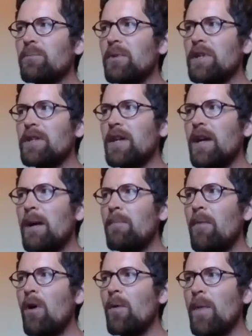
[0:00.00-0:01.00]
just to be
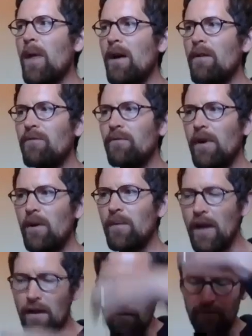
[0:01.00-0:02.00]
on
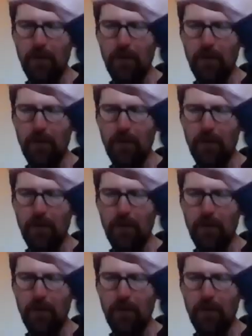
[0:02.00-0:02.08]
their